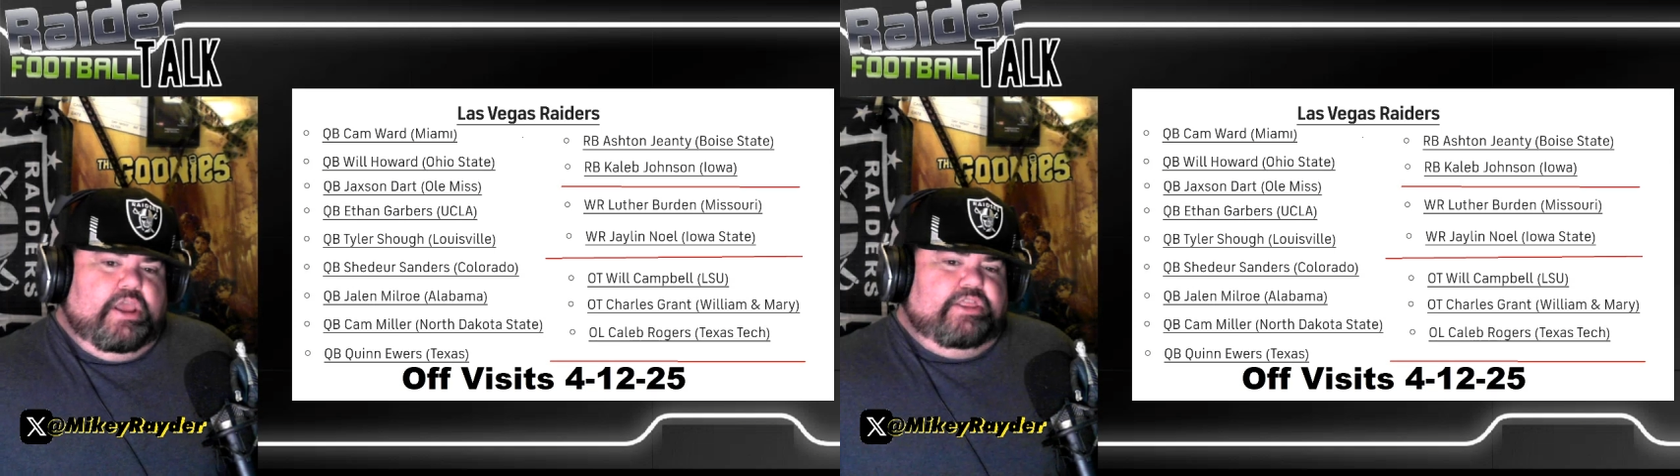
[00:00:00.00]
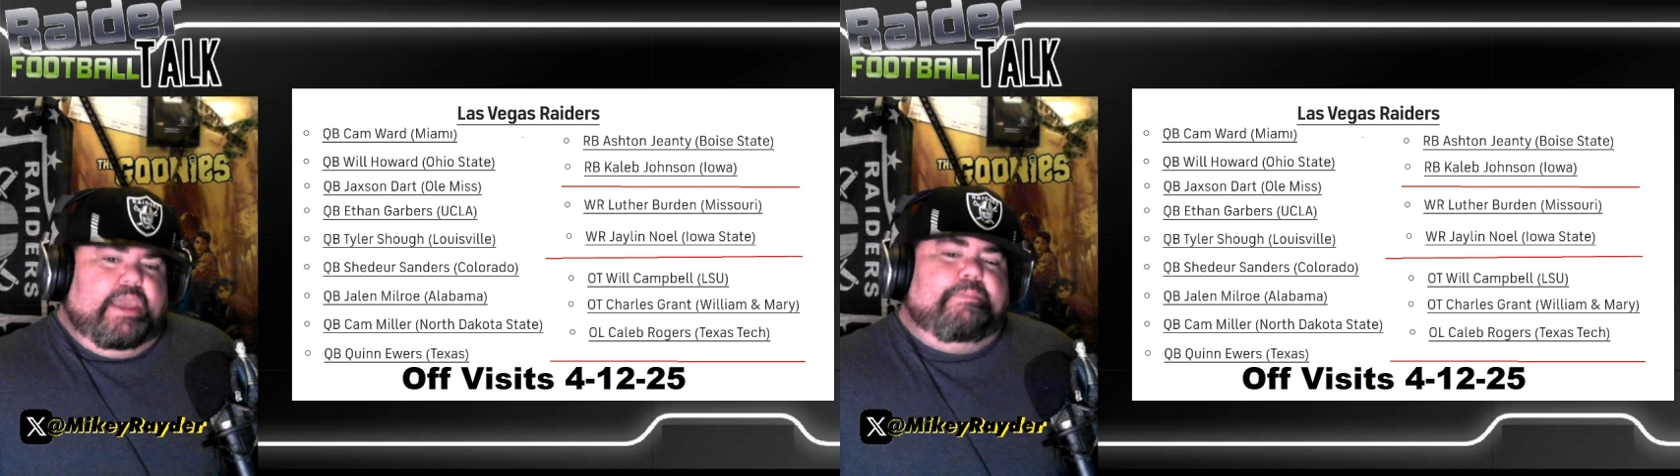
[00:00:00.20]

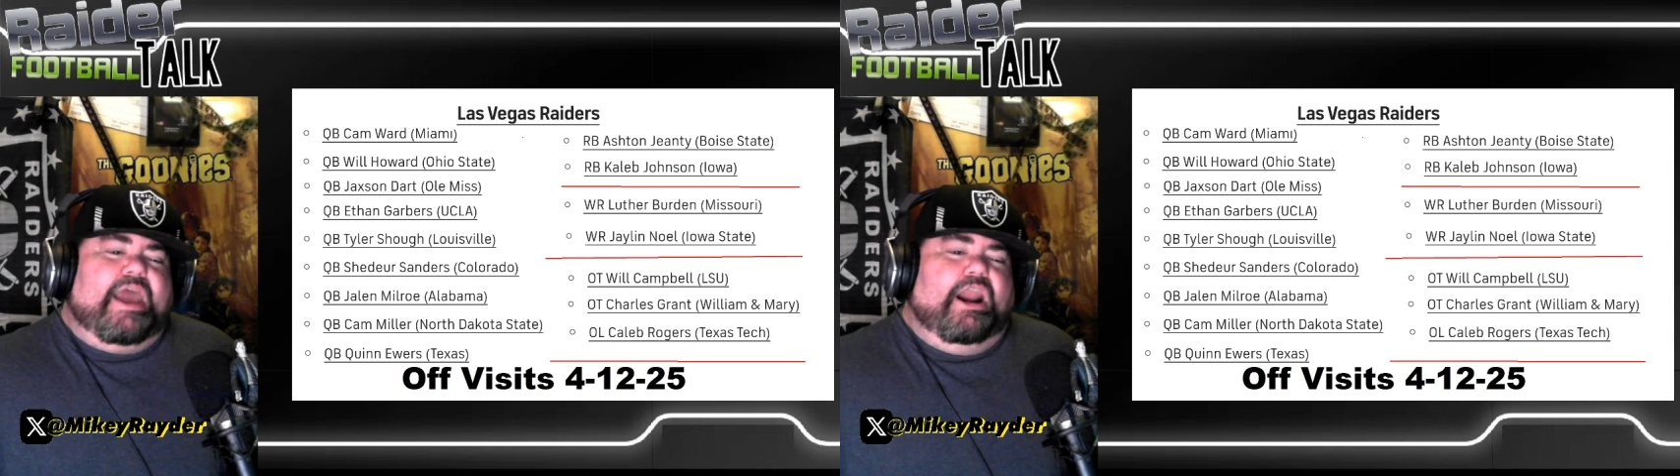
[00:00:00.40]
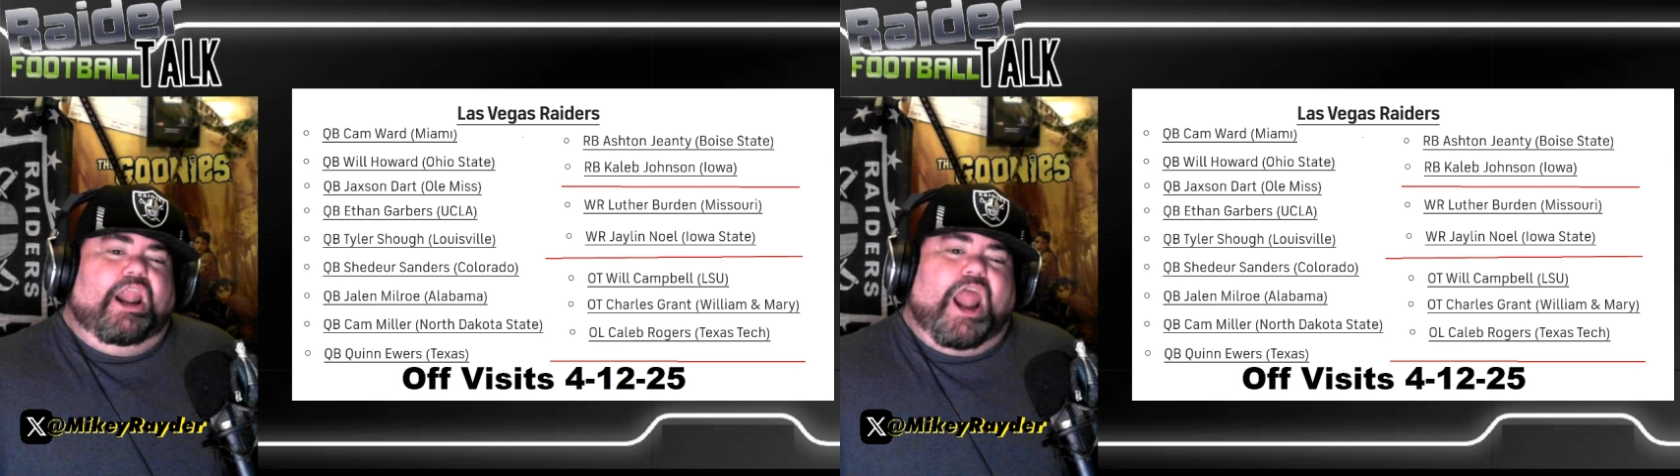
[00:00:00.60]
They met
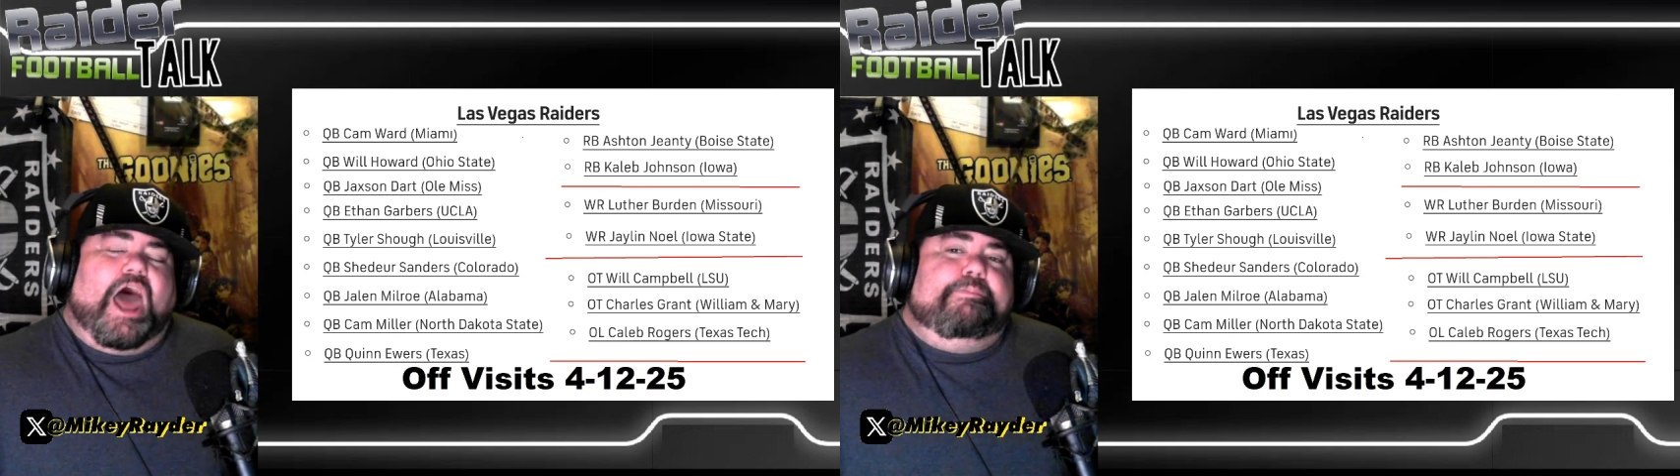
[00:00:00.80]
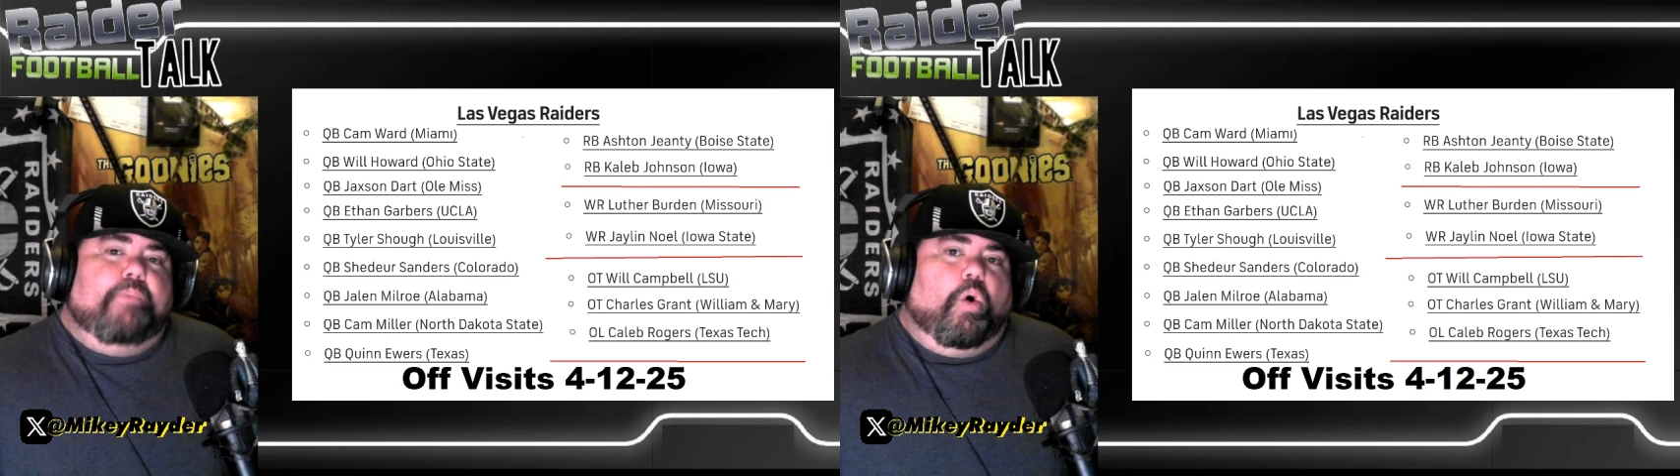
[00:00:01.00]
a
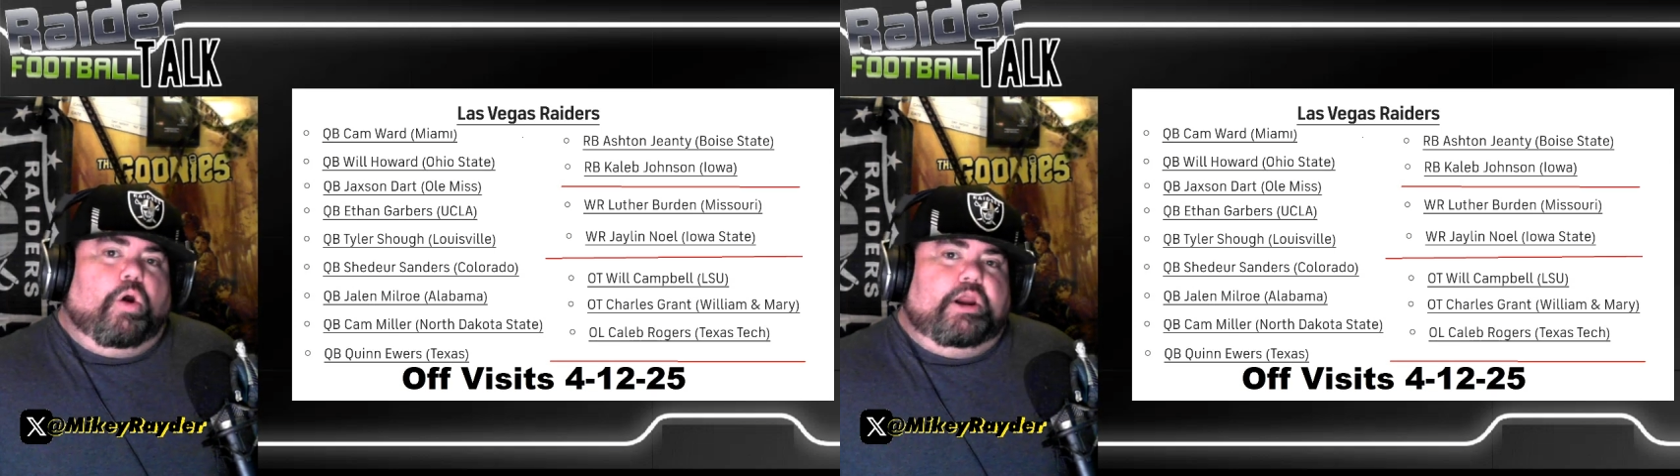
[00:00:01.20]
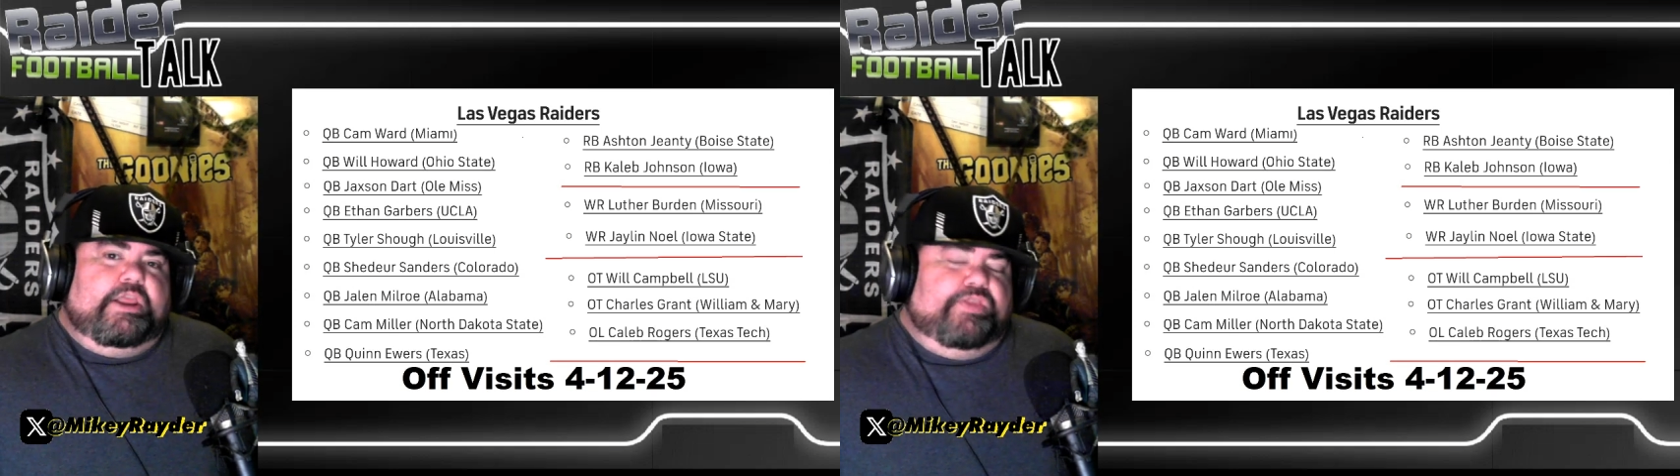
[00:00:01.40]
lot more in